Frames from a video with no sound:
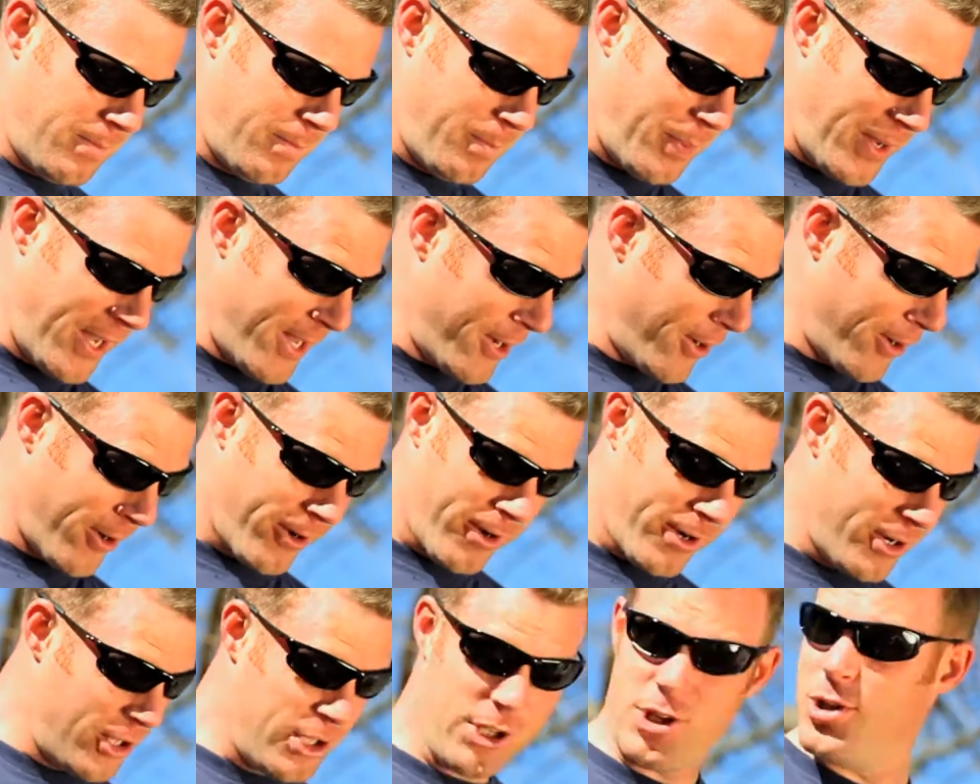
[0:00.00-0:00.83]
Peter,
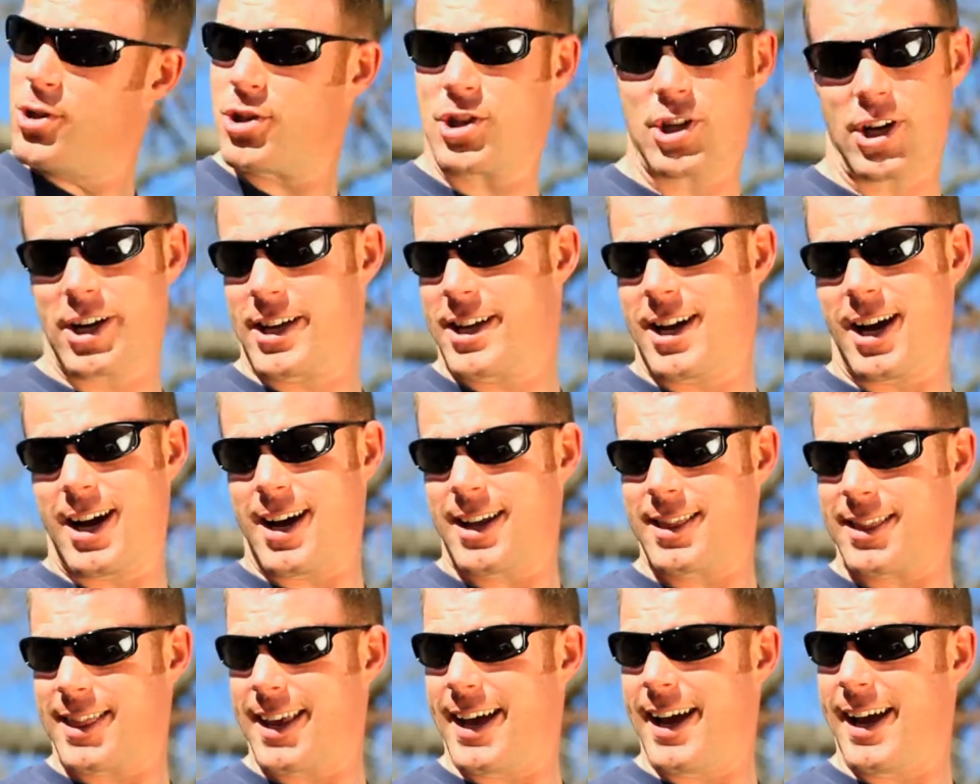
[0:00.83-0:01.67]
you should have caught
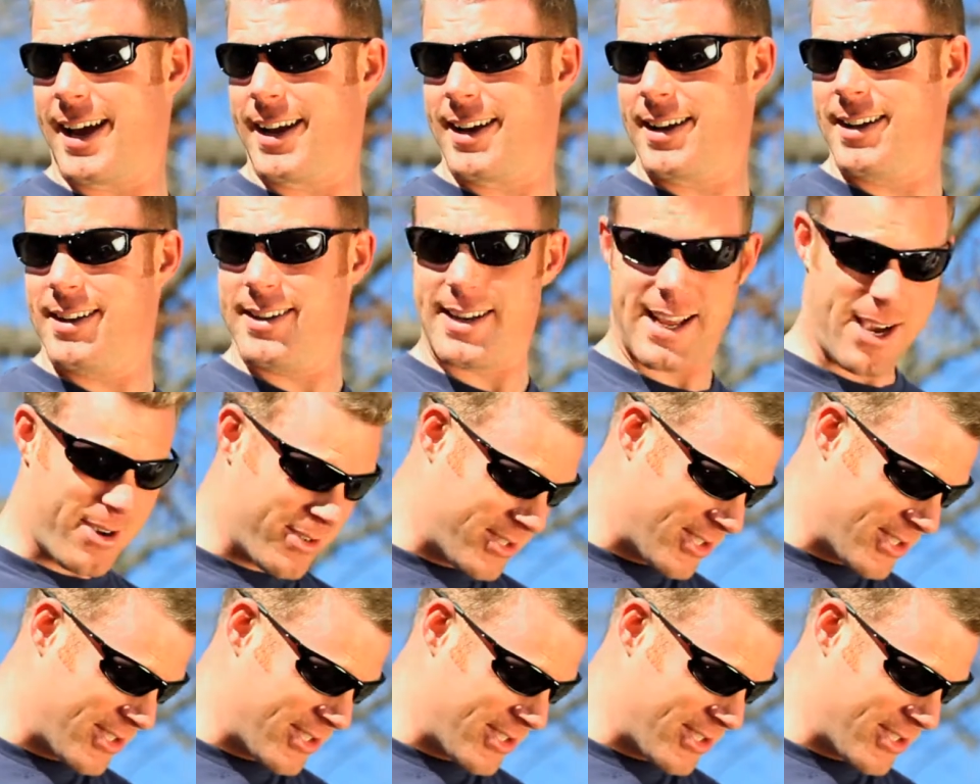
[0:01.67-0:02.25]
that. Now his